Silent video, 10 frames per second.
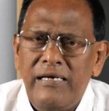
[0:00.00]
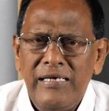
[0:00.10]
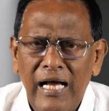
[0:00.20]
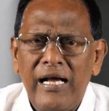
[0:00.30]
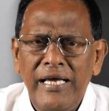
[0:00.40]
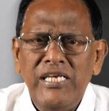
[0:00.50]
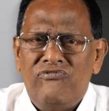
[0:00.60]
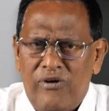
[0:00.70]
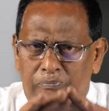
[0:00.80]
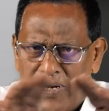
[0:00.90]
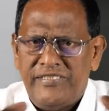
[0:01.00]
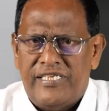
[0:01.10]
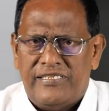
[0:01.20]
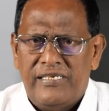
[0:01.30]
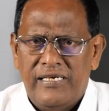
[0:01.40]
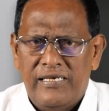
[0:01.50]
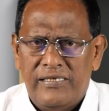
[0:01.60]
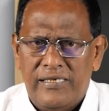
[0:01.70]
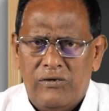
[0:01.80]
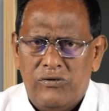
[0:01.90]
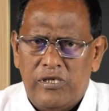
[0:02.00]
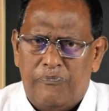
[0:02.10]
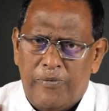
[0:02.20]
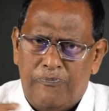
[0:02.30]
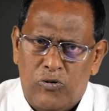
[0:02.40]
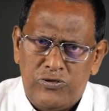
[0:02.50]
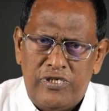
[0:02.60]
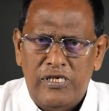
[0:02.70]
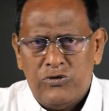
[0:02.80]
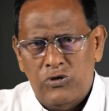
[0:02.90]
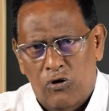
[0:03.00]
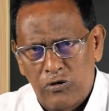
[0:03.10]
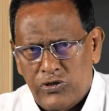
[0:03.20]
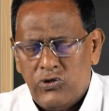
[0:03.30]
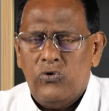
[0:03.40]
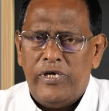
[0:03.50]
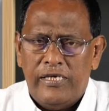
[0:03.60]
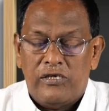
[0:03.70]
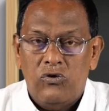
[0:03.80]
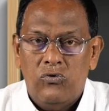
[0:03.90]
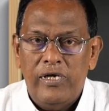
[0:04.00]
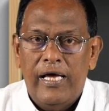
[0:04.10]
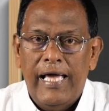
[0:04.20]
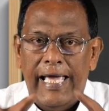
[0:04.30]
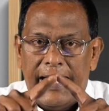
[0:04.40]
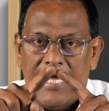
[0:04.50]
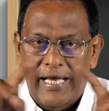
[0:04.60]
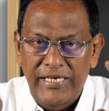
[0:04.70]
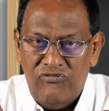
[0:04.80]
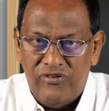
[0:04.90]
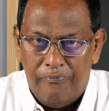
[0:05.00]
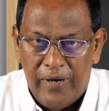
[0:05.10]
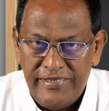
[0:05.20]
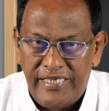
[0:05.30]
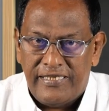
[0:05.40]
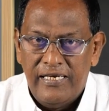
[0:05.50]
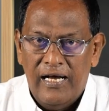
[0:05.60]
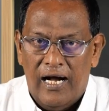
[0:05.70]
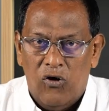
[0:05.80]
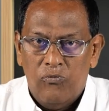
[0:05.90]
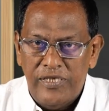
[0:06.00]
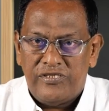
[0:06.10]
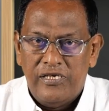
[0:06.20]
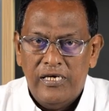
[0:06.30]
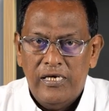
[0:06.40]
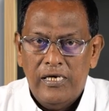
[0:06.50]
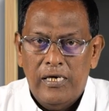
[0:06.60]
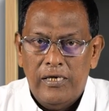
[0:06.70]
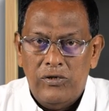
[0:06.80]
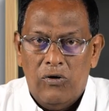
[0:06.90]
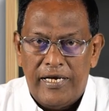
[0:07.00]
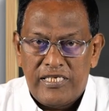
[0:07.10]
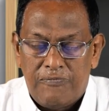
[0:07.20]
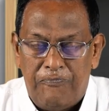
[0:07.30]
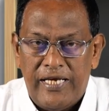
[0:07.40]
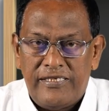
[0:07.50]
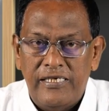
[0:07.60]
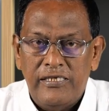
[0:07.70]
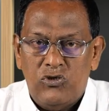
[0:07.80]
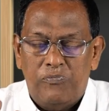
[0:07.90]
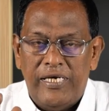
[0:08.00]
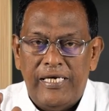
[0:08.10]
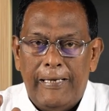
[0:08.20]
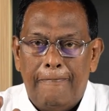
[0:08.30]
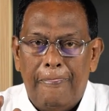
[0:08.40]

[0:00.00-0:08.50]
a kind of a budget. Now, the proposal should also include a kind of a budget, how much you are expecting to be